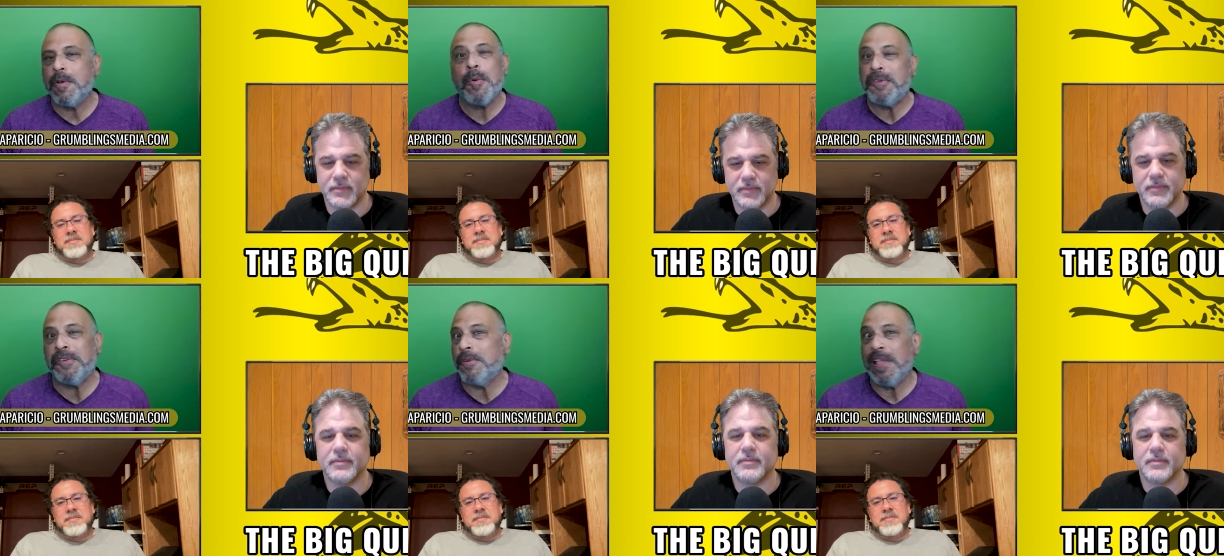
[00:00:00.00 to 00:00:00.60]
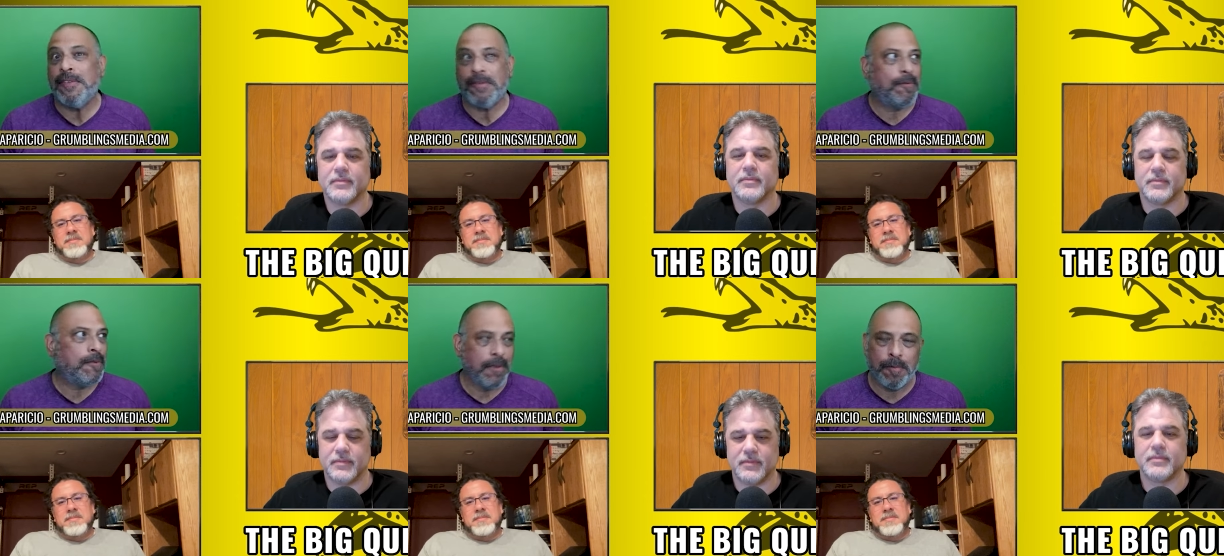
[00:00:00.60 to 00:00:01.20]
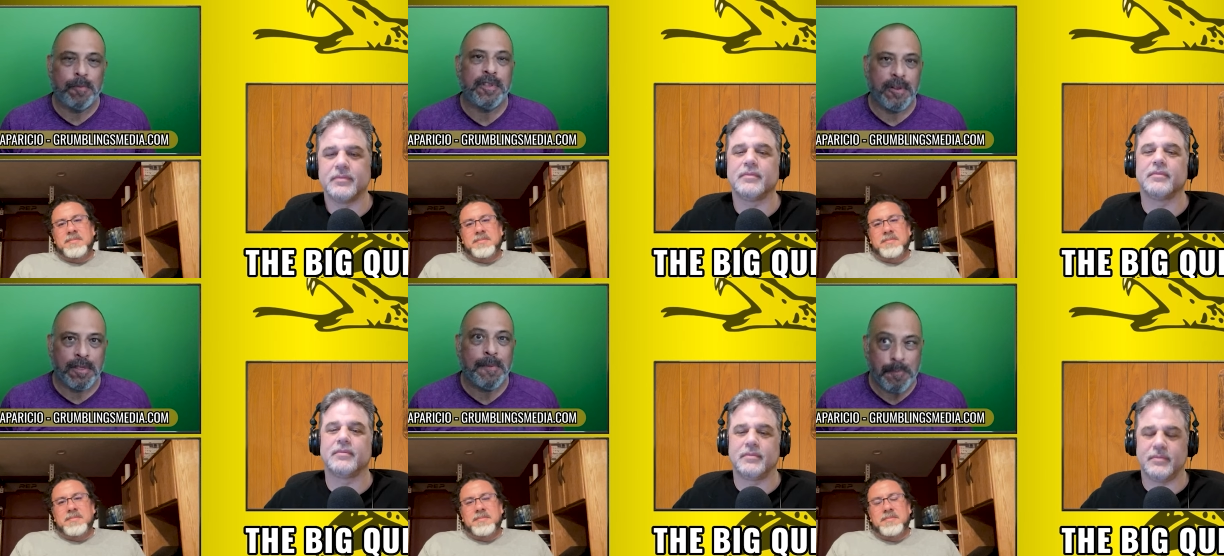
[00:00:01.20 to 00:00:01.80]
Speaker 1: You always hear that's, you know, when you
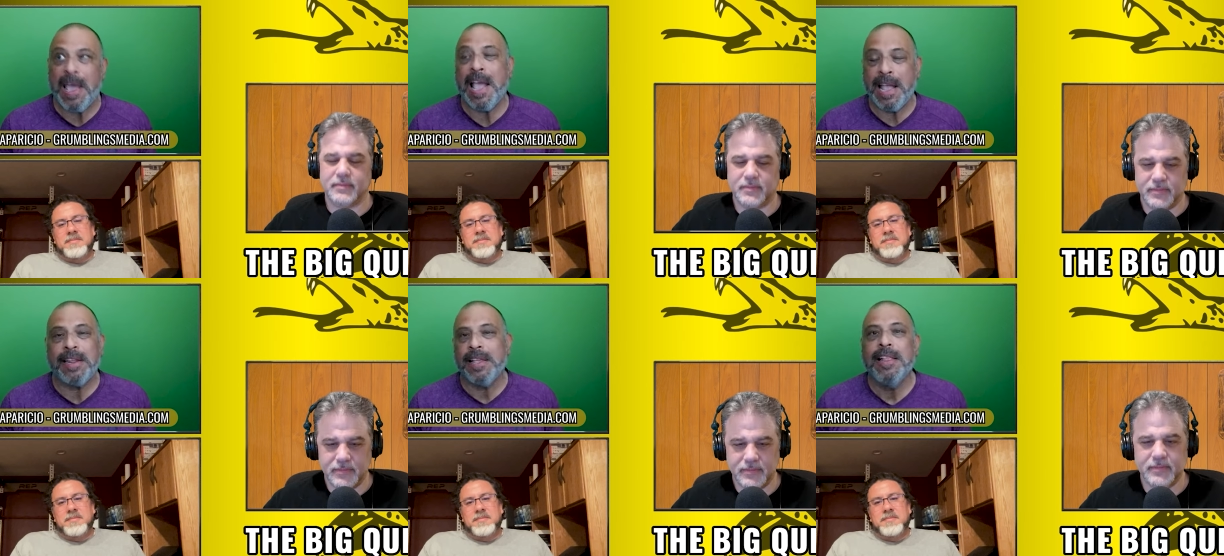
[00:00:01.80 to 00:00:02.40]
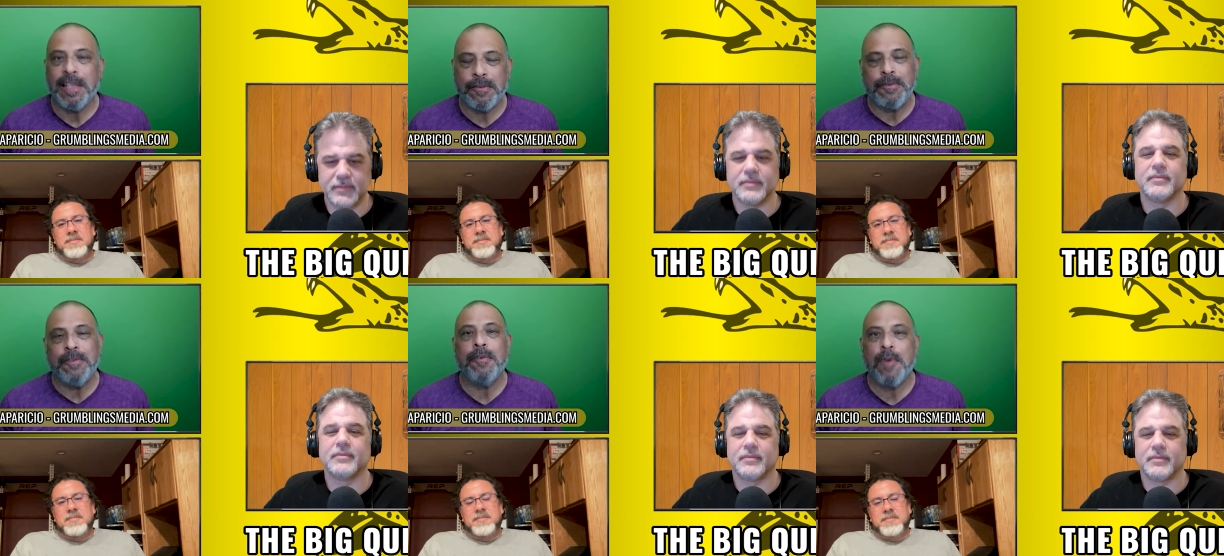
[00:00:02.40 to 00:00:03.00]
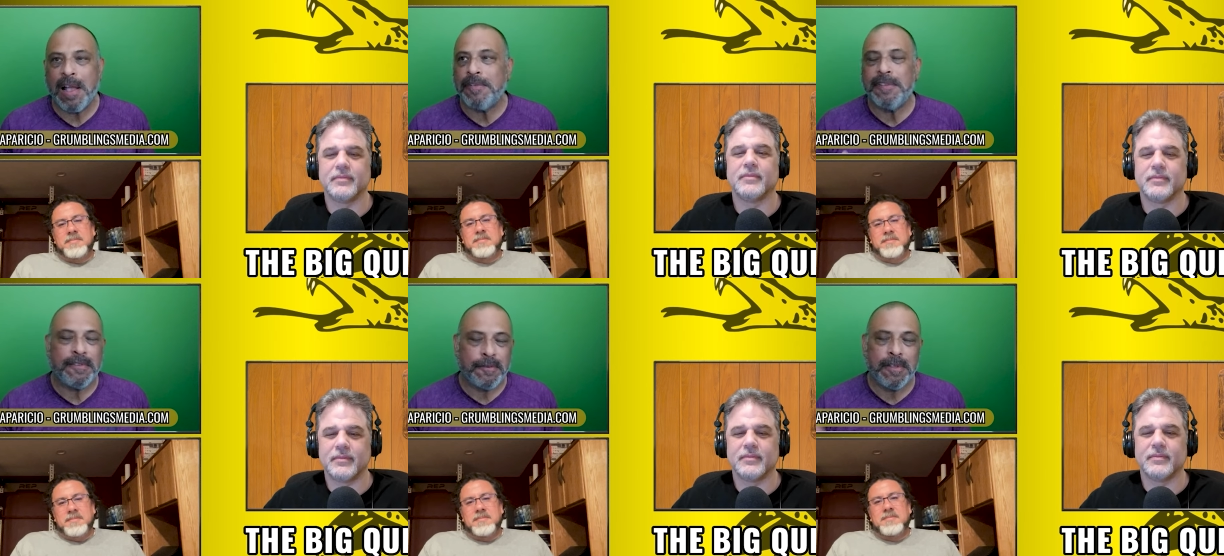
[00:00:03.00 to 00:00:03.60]
hear that band, that's what you
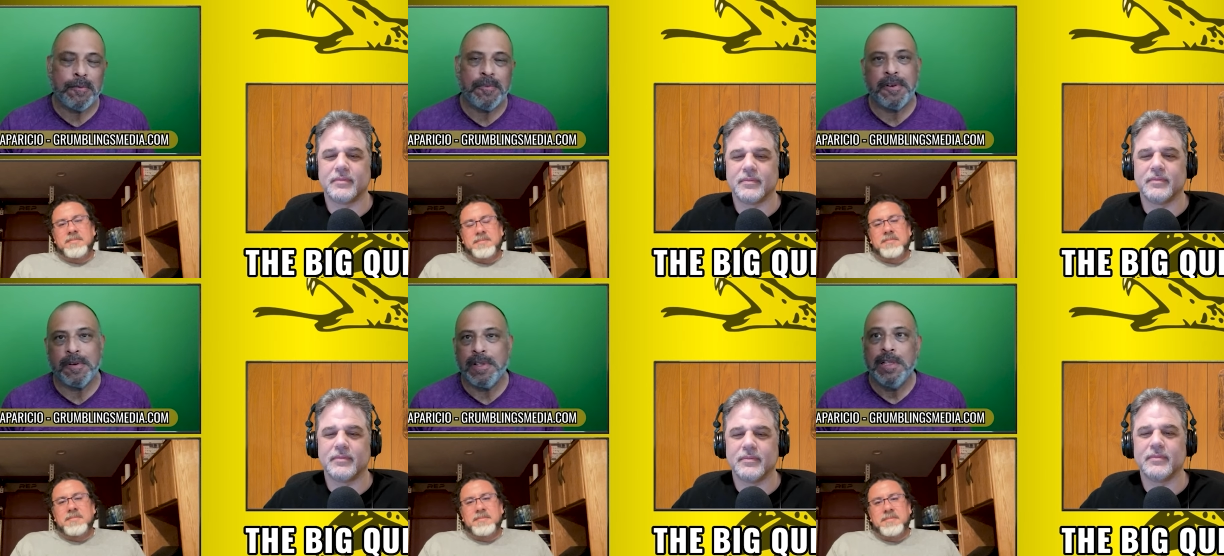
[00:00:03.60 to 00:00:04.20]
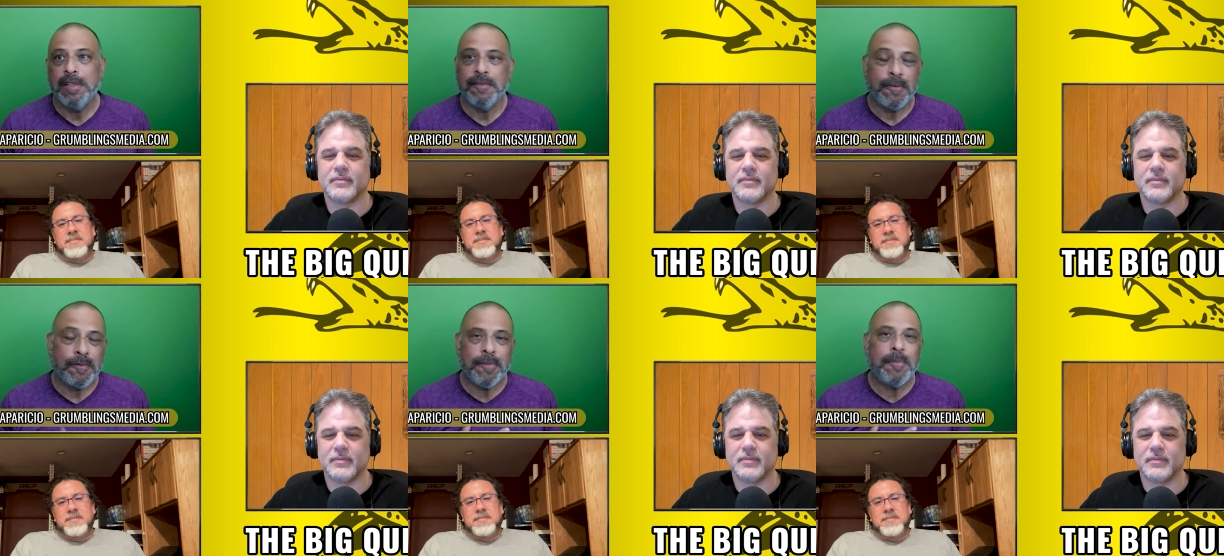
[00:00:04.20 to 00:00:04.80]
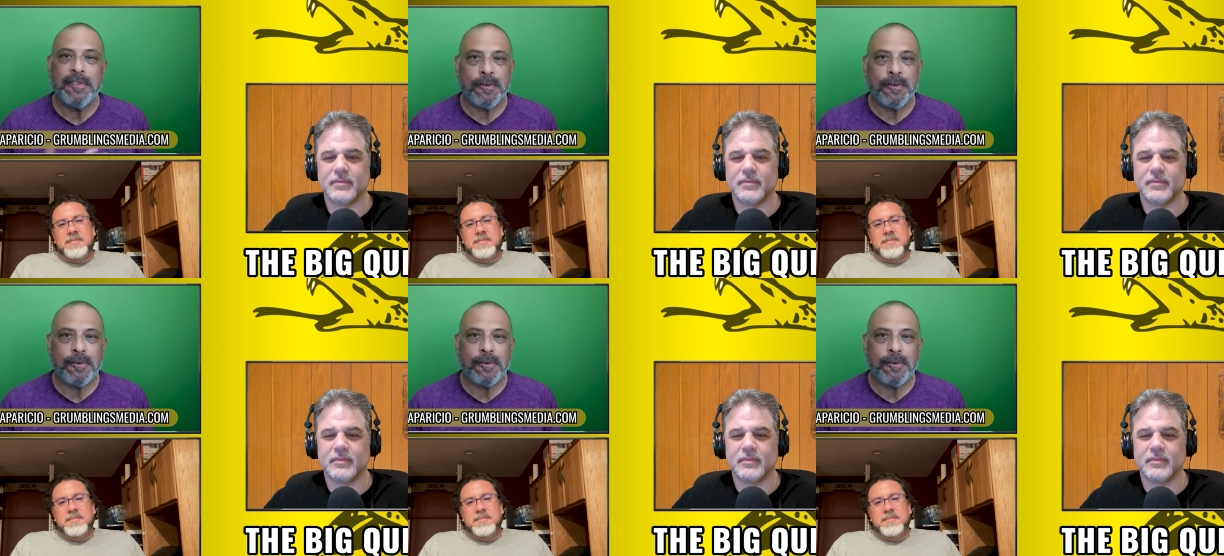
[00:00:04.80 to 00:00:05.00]
gravitate to. That's what you hear. For, to me,